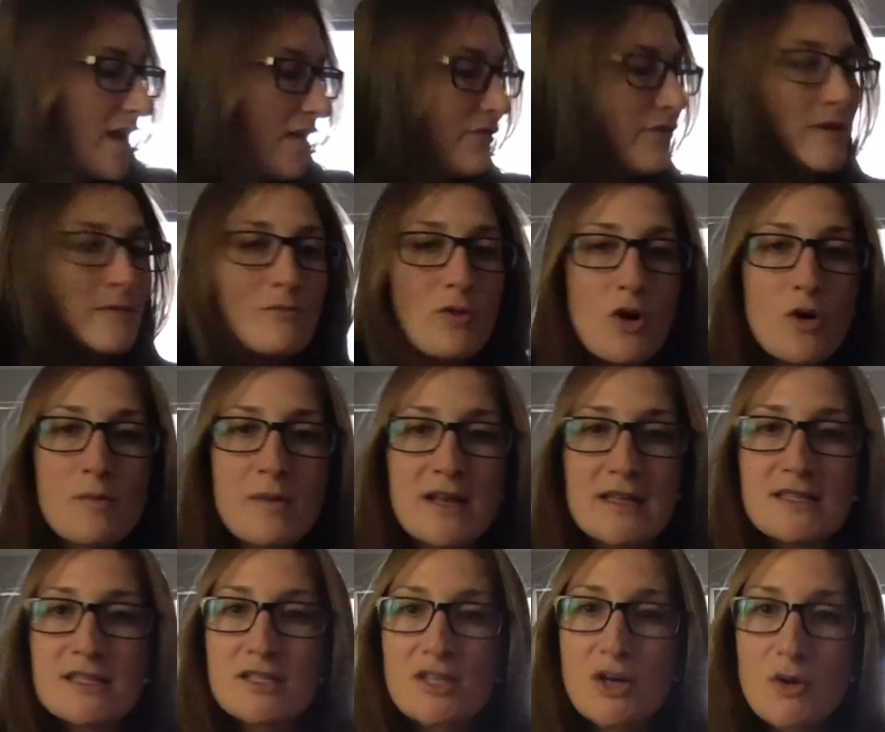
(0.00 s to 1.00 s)
every
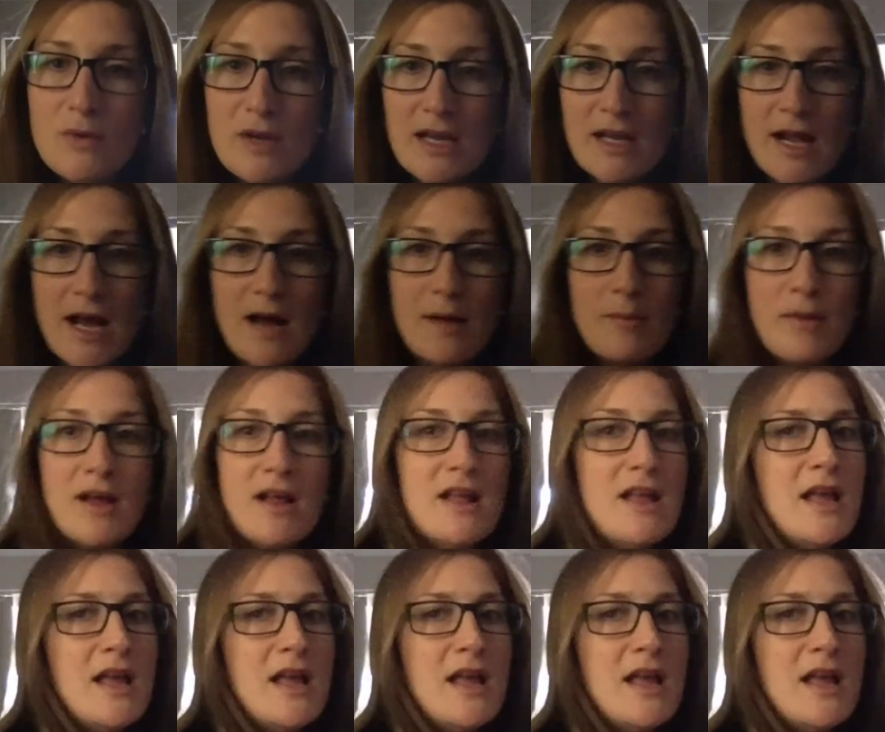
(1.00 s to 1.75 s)
moment, soak it up.